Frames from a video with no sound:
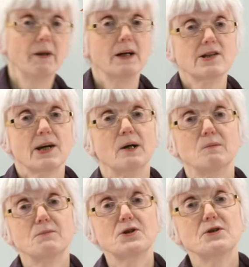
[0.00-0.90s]
that's
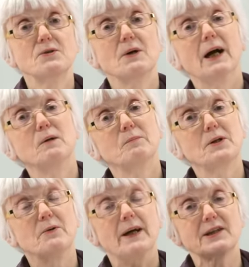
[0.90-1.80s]
helped to help
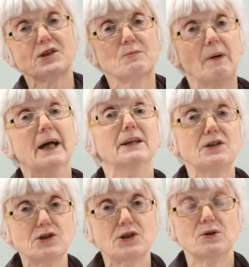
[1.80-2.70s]
you
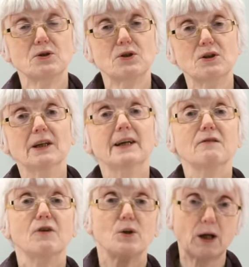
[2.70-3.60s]
expand your
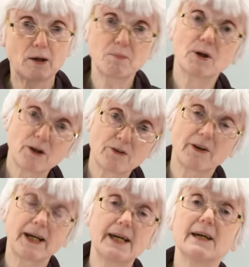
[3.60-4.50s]

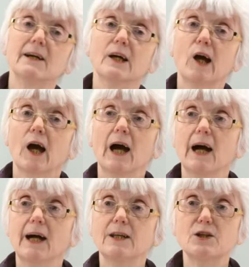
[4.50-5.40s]
vocabulary
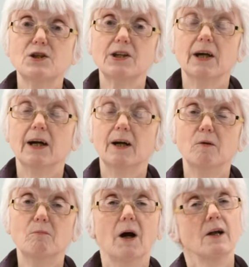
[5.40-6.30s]
and
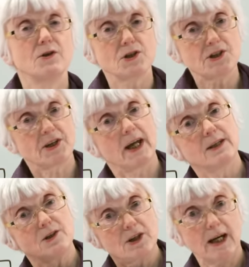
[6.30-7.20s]

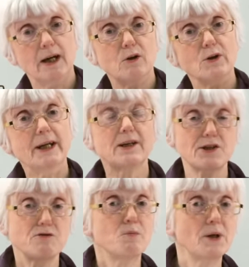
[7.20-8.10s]
understand how
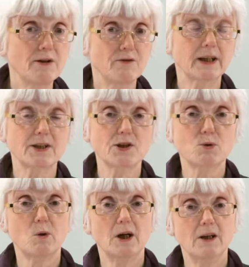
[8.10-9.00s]
negative
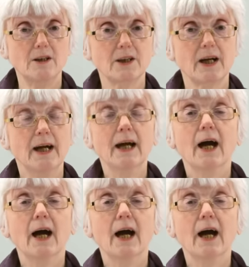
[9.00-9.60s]
prefixes work.